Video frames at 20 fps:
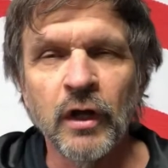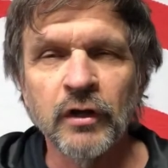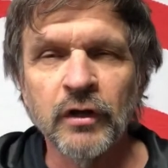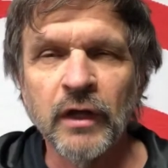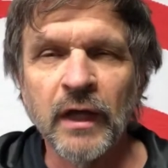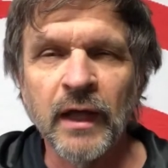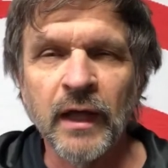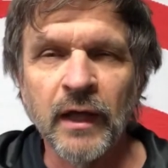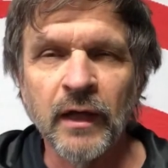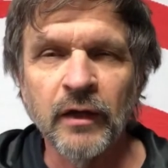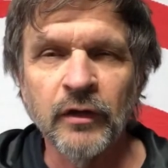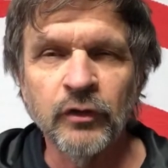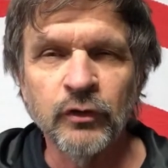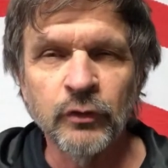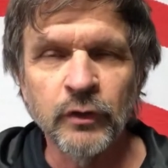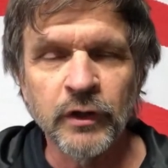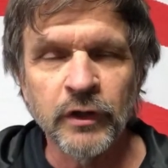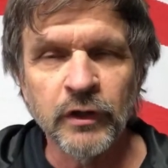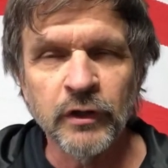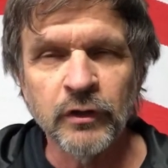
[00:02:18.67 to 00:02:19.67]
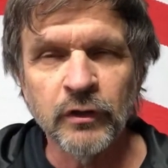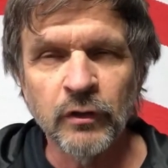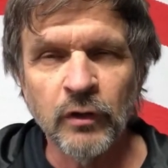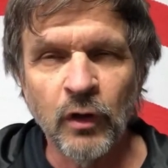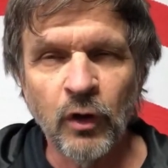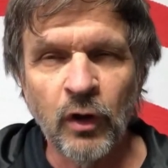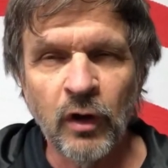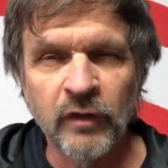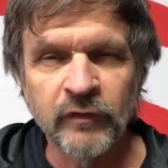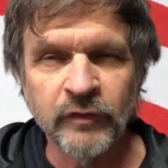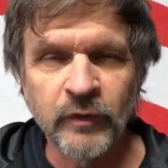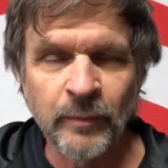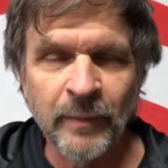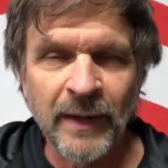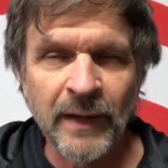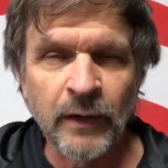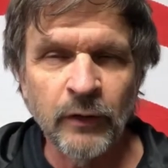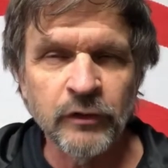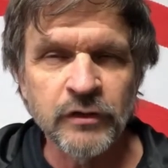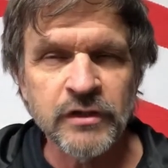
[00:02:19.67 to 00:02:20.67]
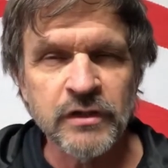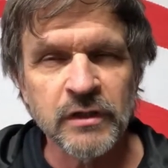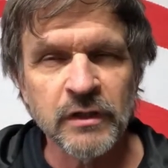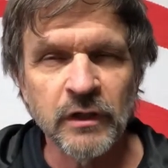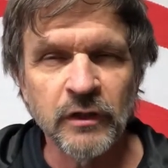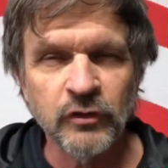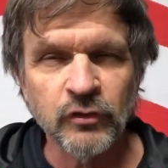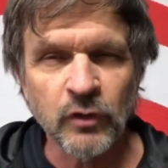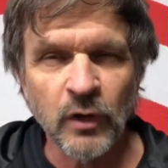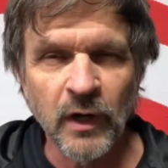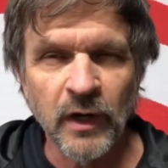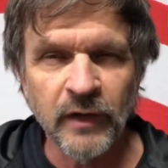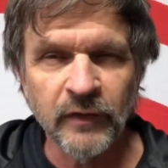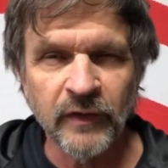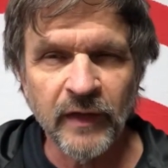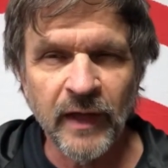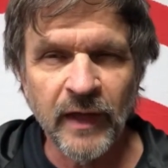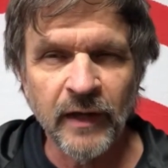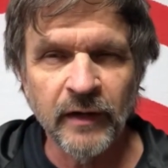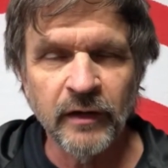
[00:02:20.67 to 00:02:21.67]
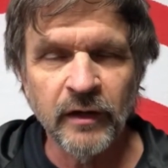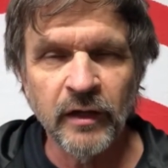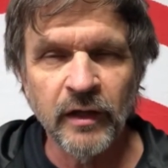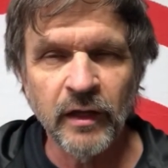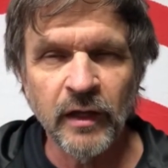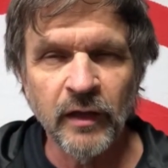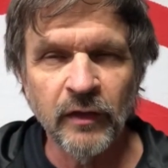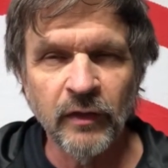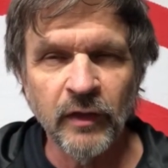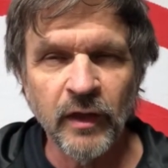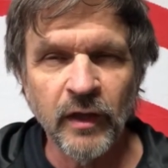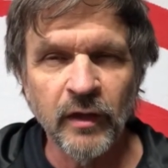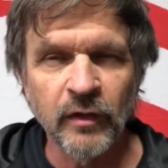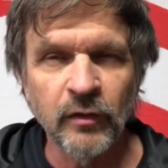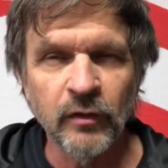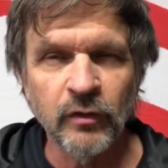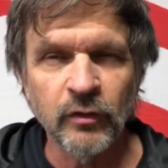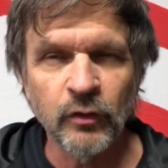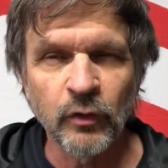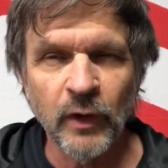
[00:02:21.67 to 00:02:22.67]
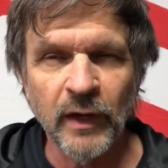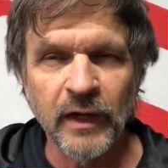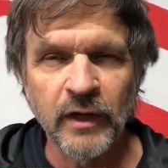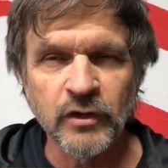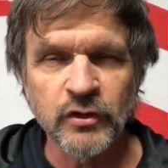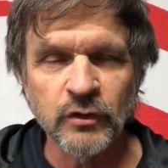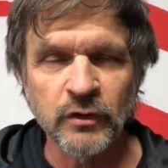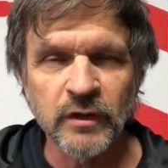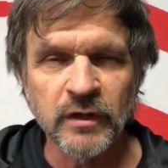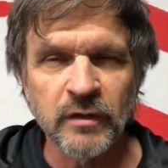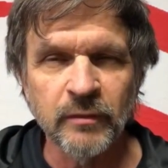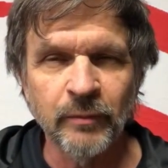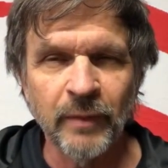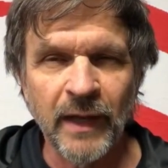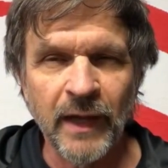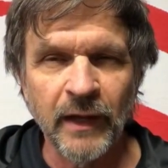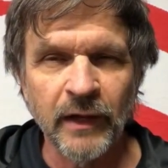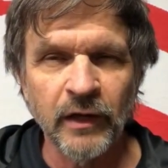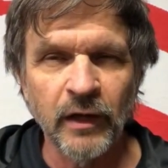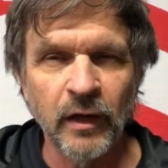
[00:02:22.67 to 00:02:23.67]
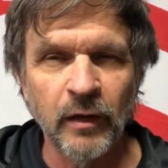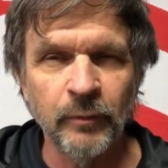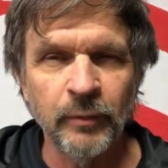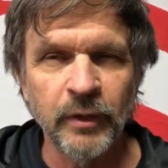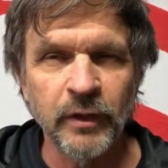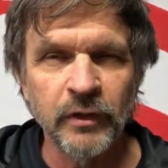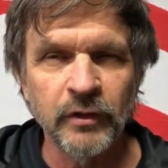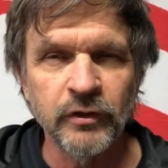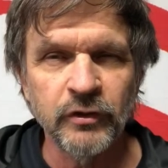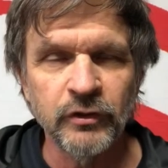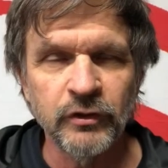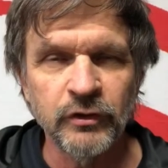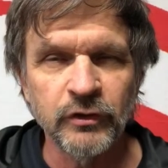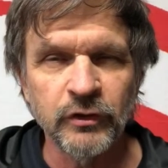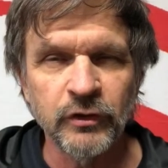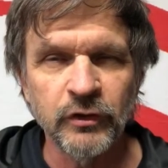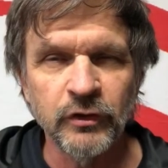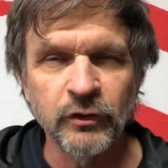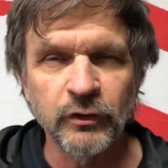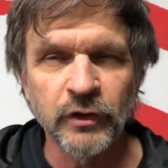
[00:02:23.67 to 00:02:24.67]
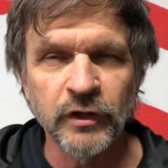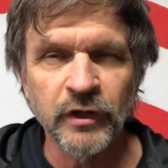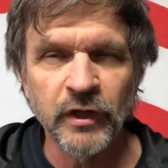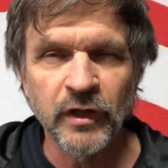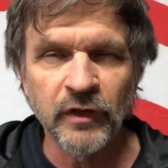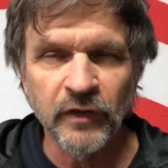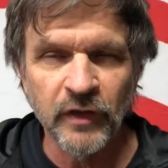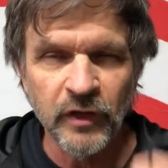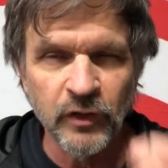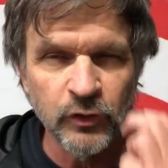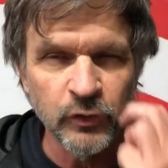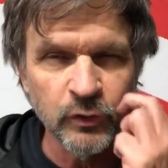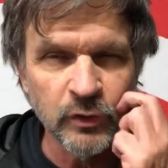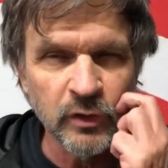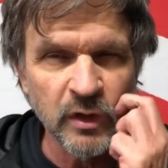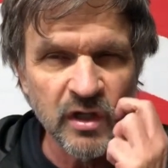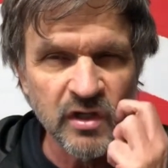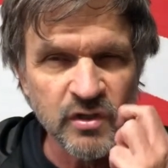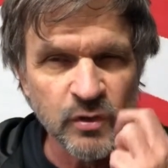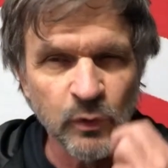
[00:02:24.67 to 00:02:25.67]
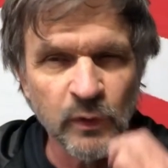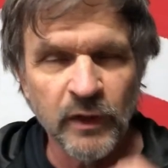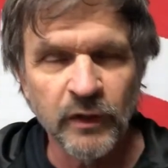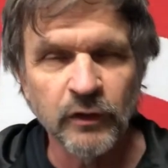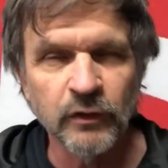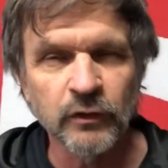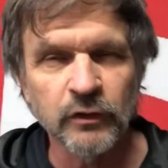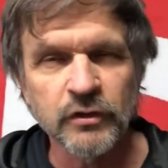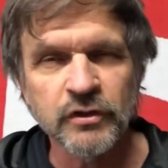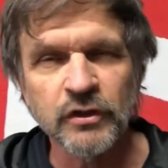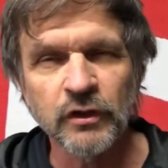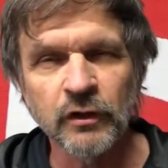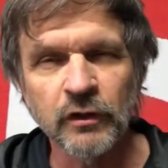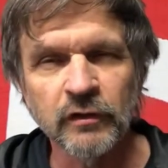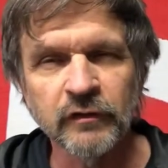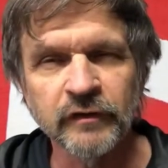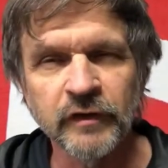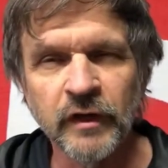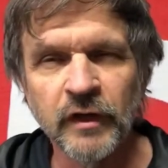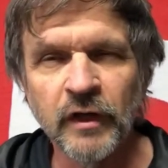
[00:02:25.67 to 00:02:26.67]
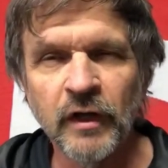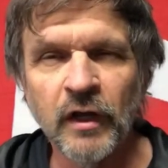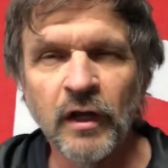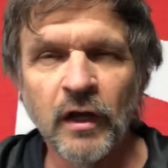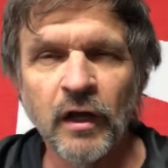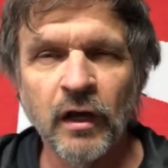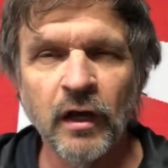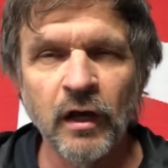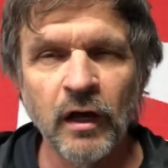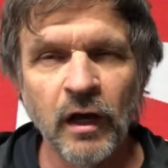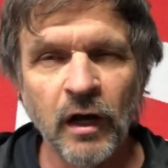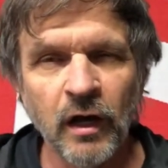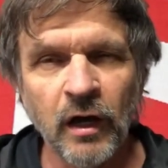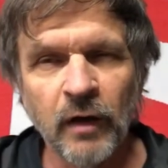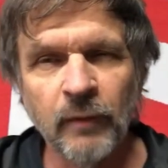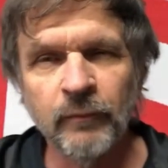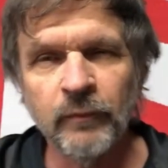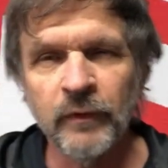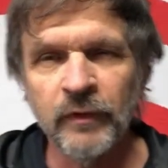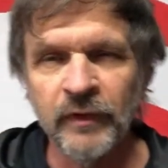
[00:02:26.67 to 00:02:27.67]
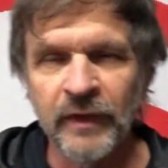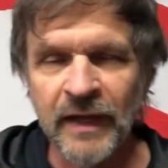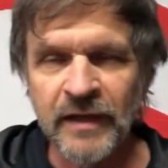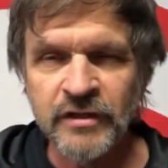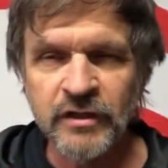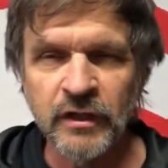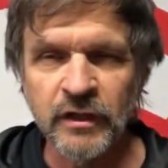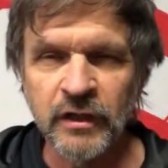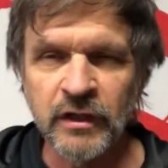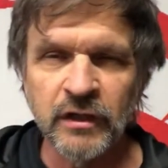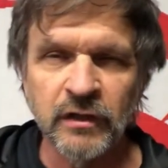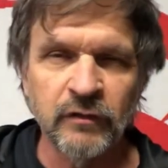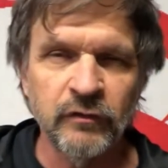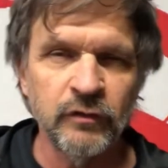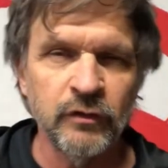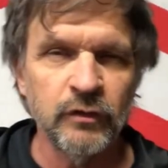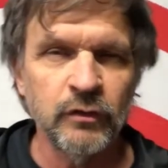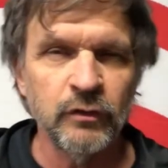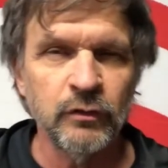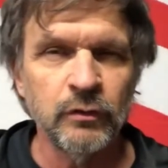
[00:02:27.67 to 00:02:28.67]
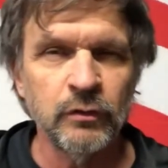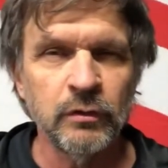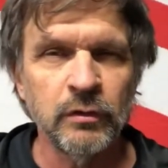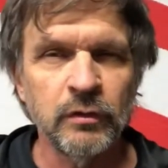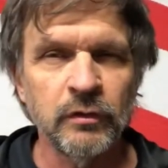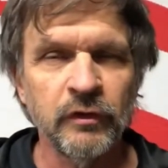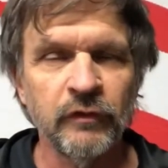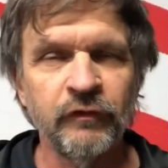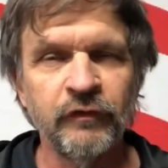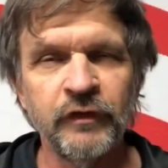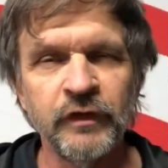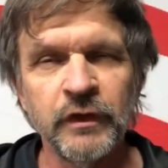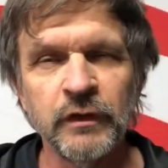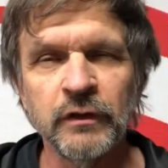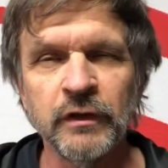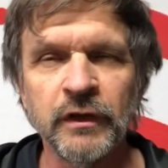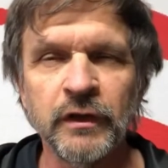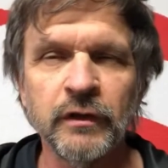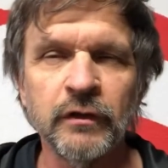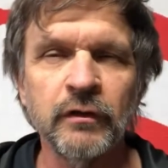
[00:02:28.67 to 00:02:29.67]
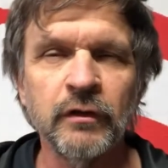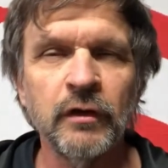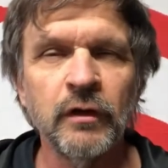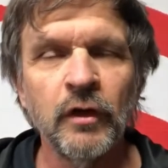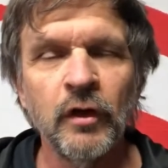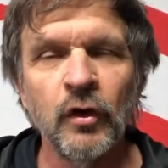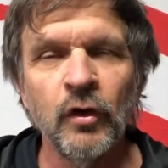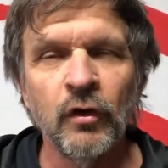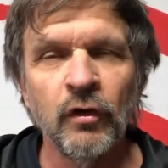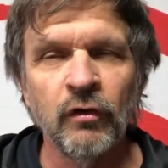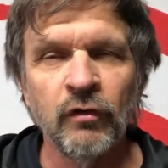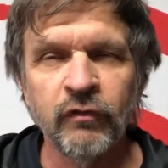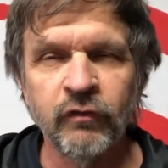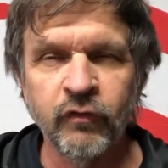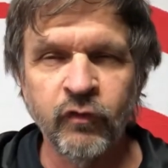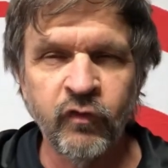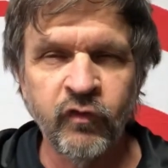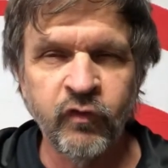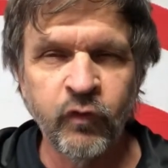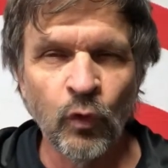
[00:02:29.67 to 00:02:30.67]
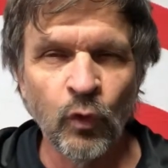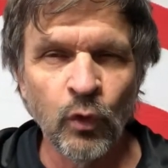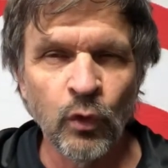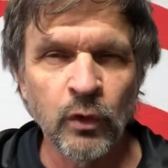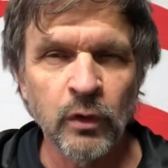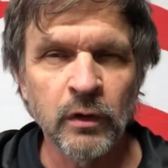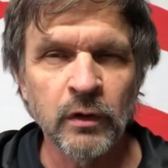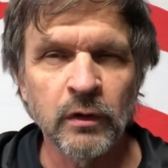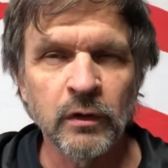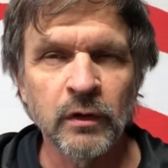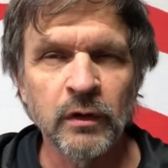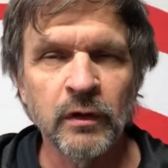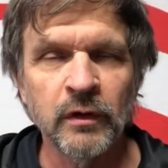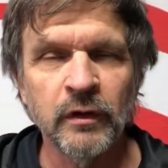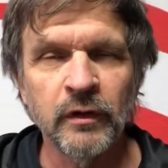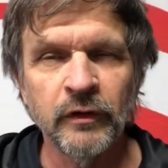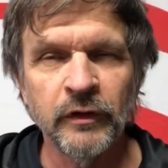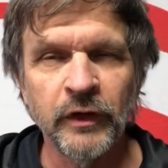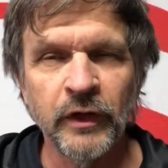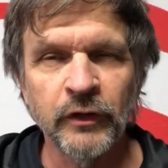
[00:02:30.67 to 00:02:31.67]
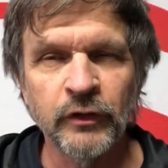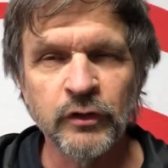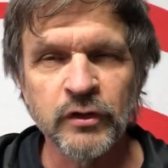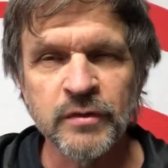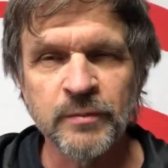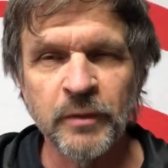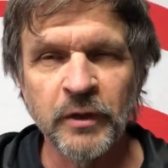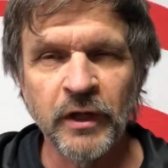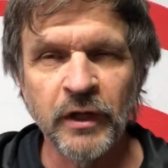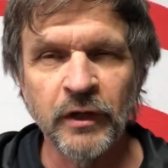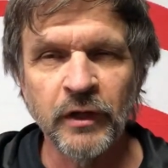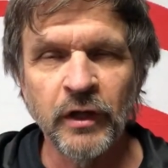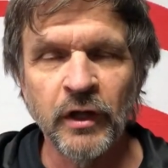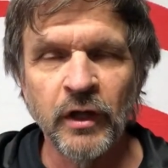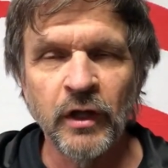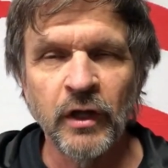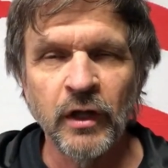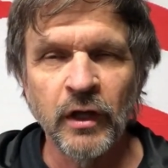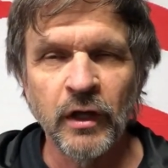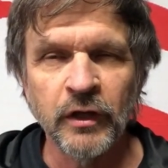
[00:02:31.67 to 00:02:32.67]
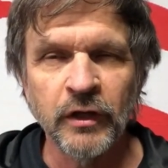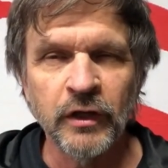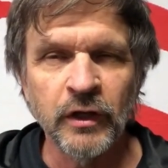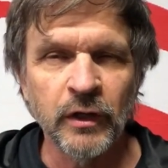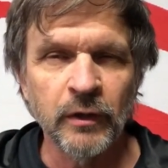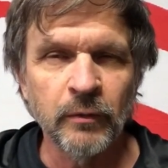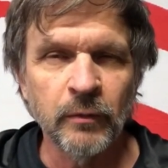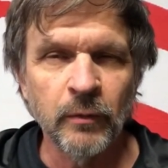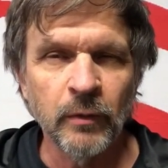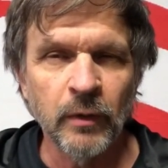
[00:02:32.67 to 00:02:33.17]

and doing it off the bounce and trying that, and then gradually back up until you can do it, and then do it as a regular serve. That's going to give you the feeling for the underspin. Again,